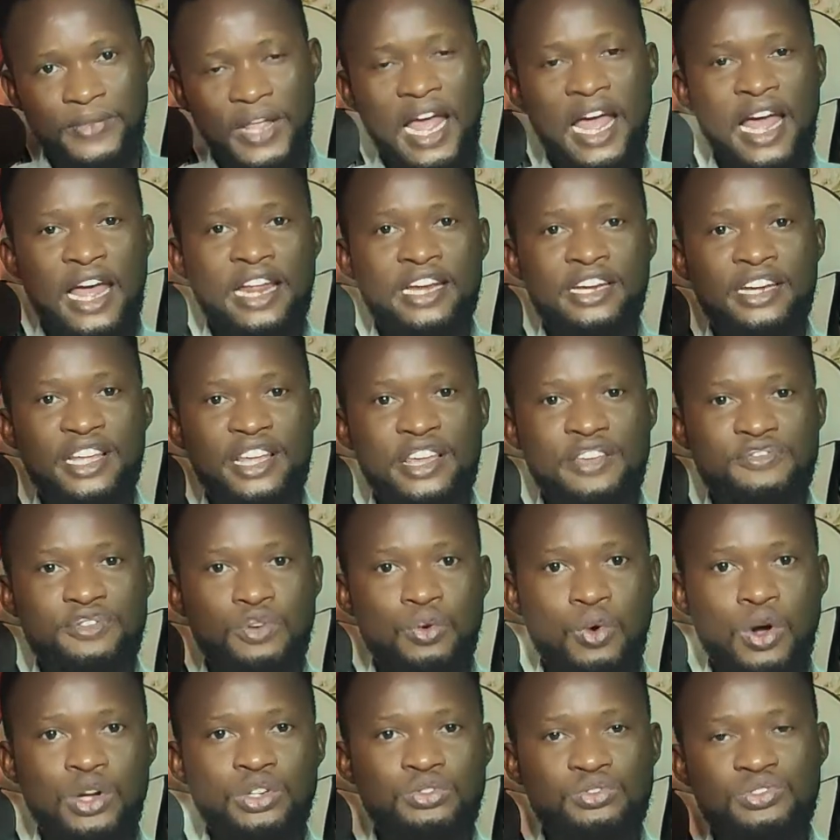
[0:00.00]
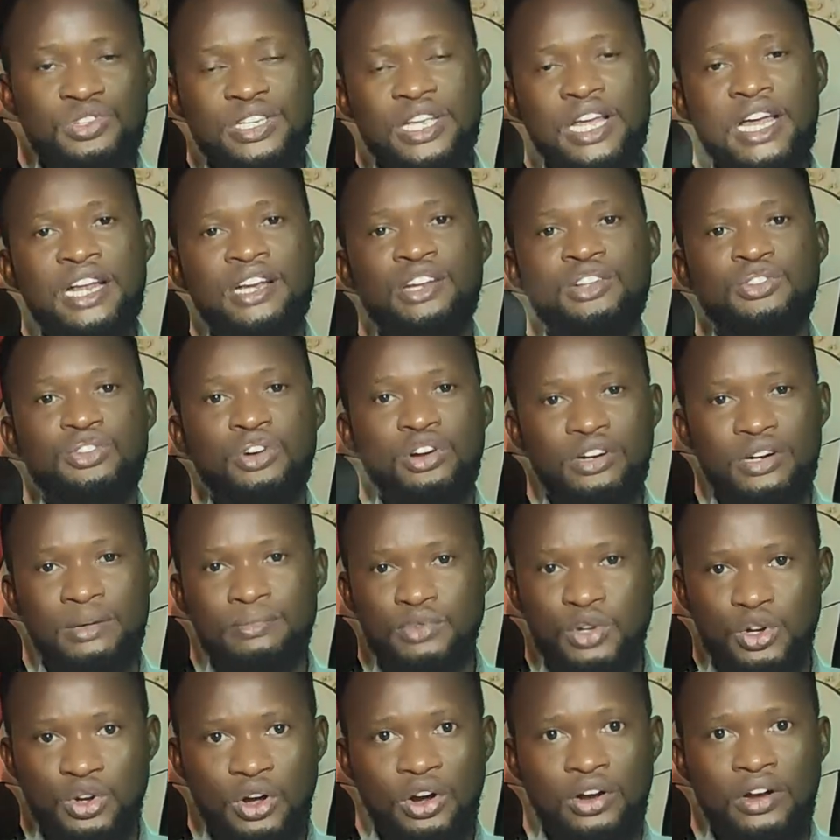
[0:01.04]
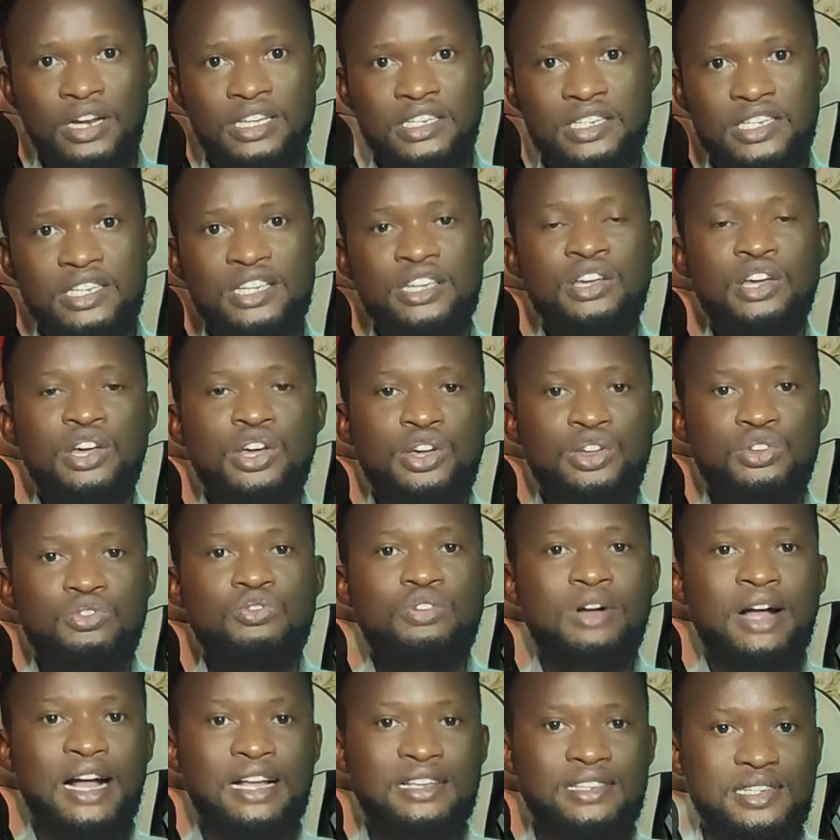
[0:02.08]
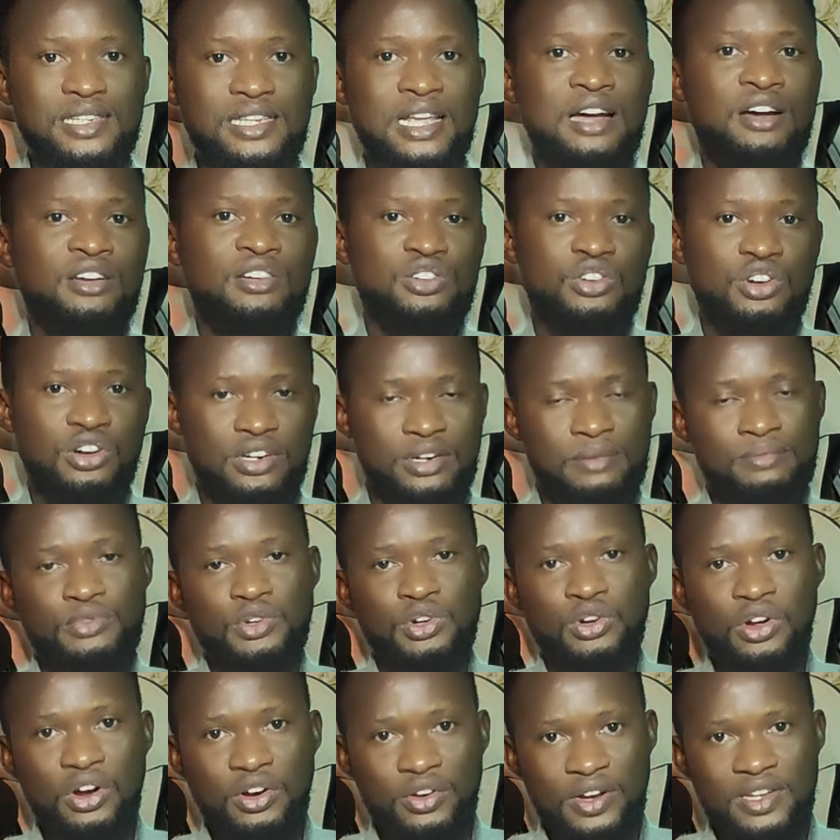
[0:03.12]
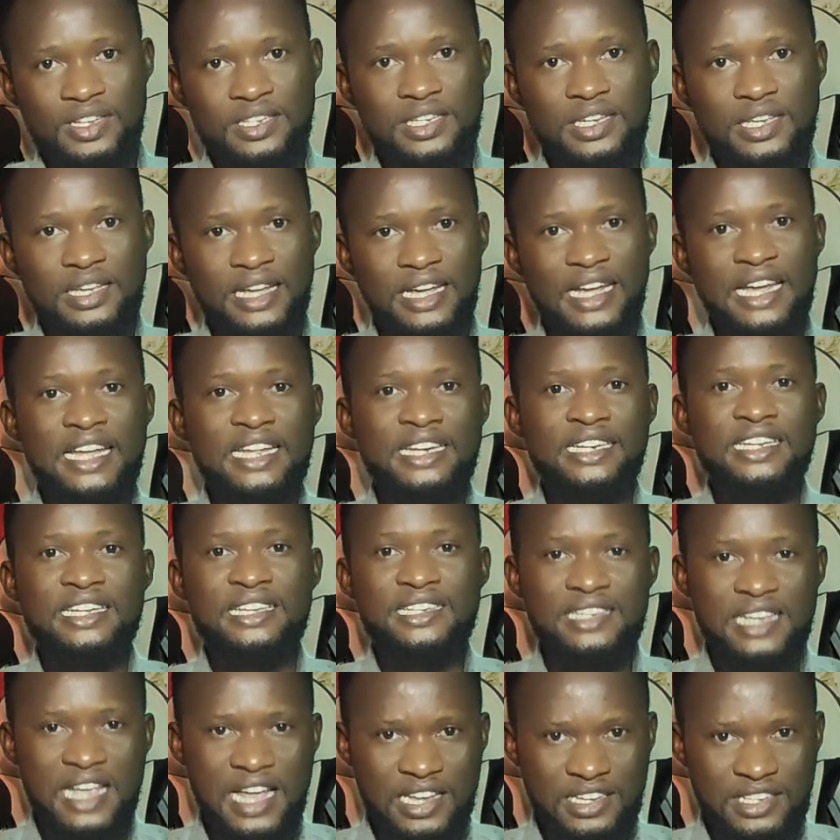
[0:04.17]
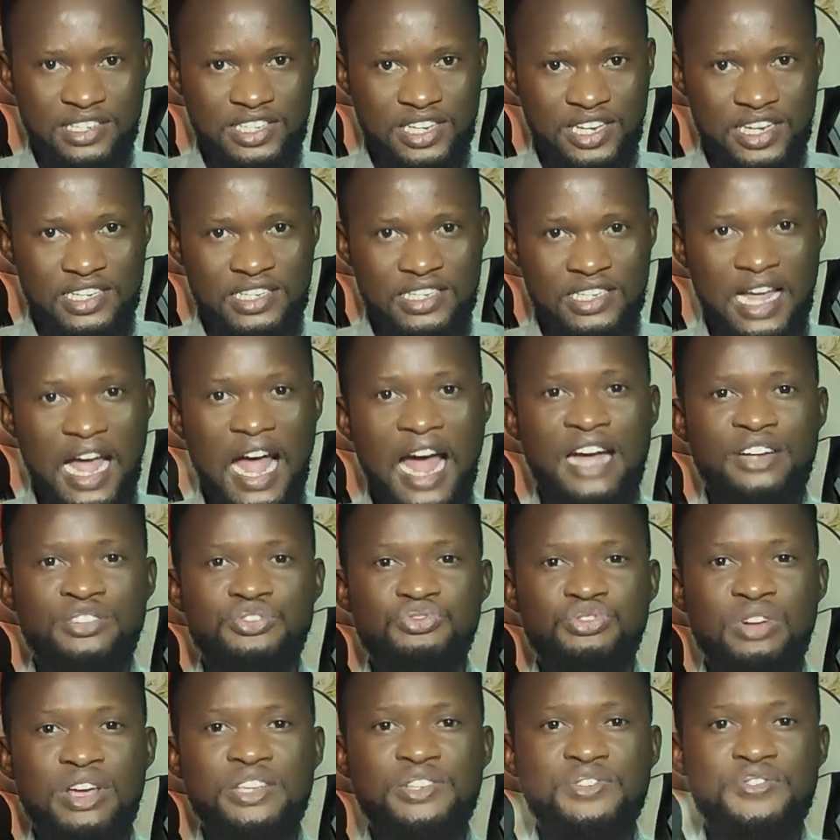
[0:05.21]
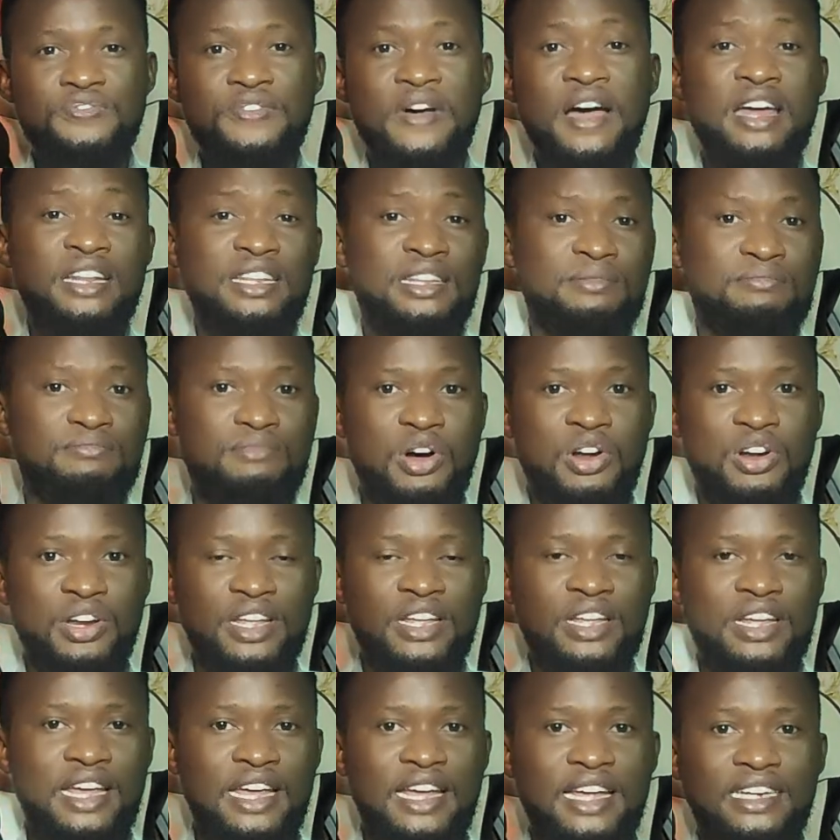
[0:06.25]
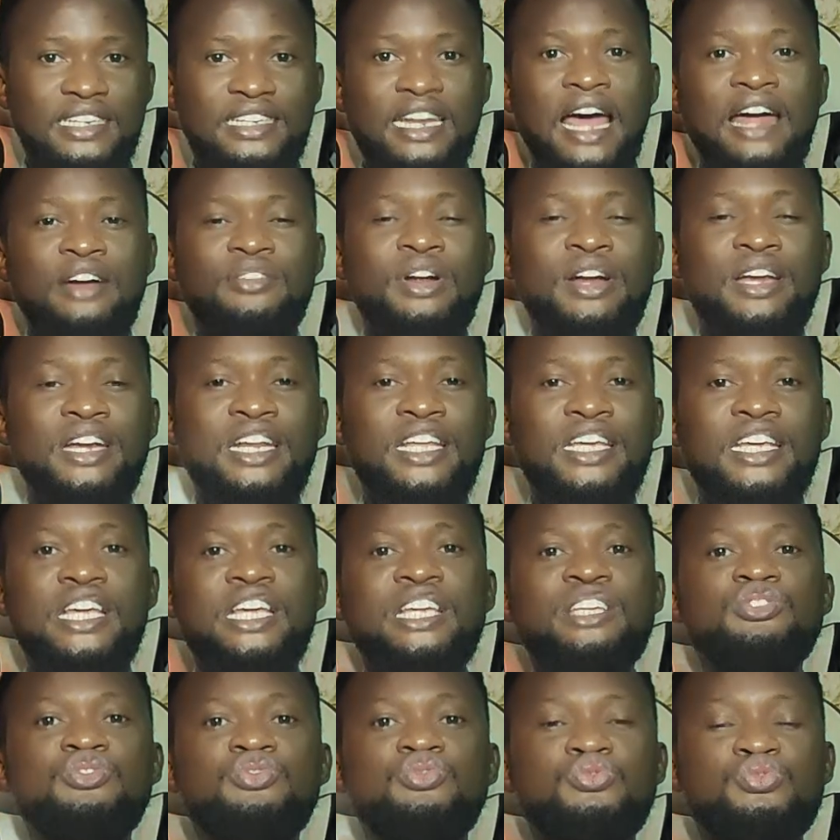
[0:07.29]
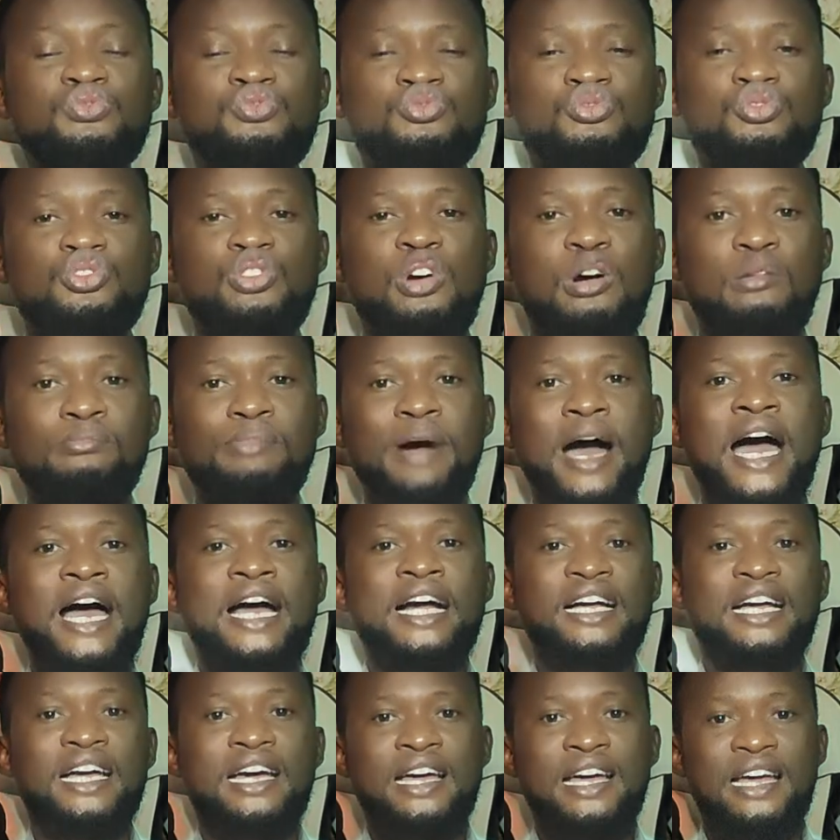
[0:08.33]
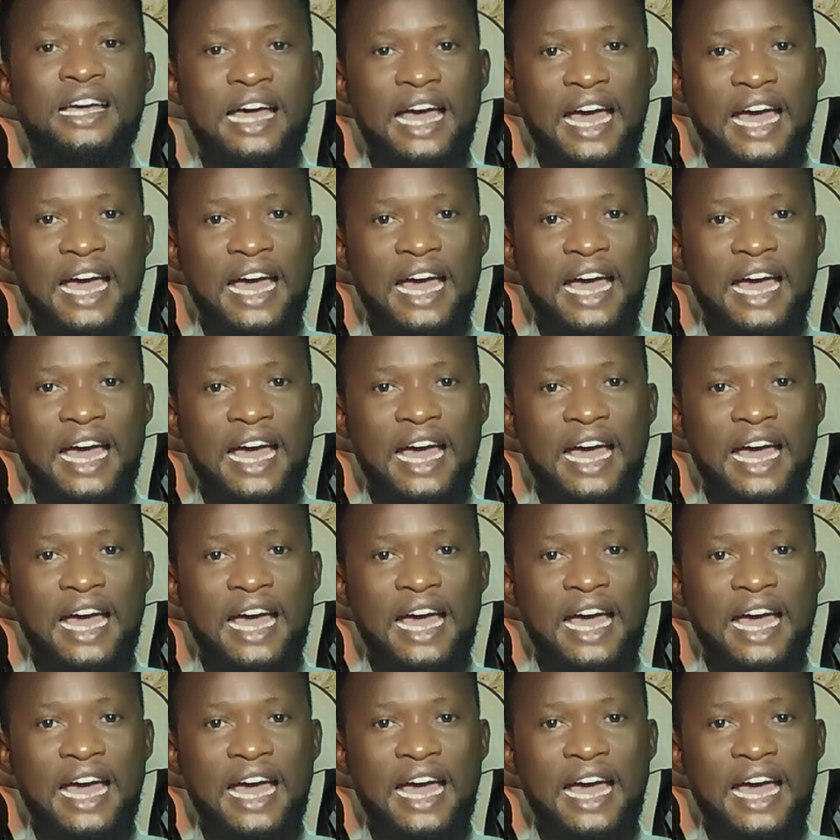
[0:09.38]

And if you want to sell your cryptocurrency, you can sell your cryptocurrency in this exchange and transfer the money directly into your bank